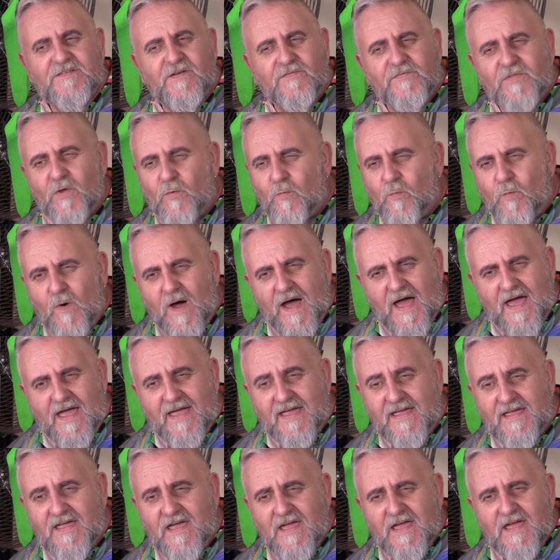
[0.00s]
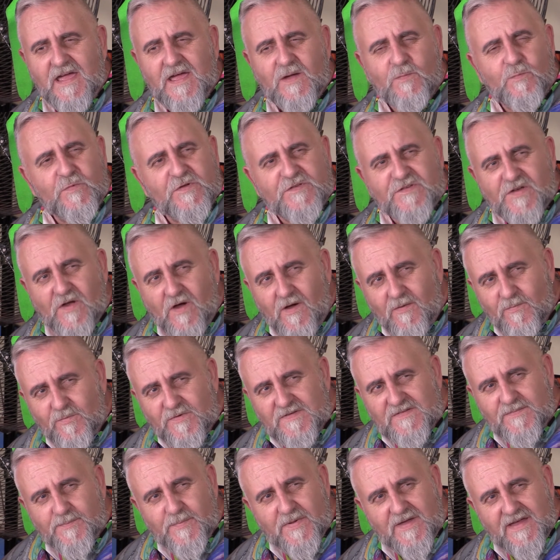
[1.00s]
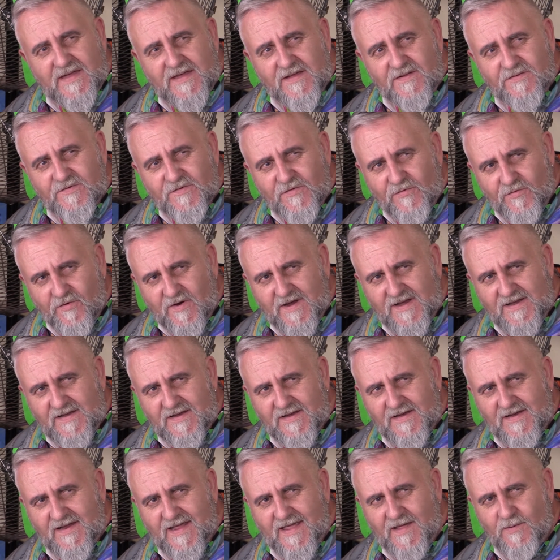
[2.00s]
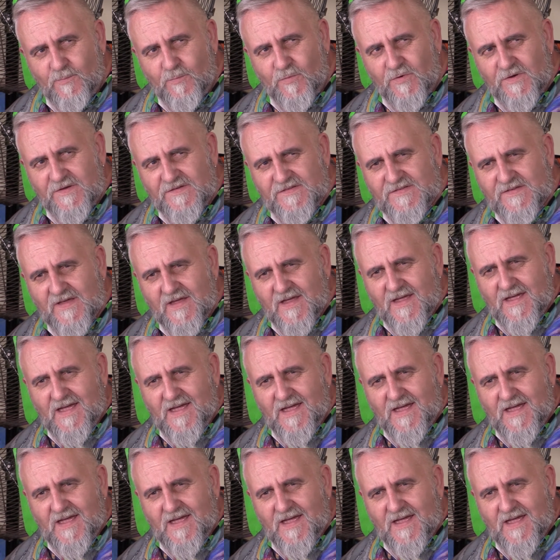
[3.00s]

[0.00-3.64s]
the way in which I was being treated. It was,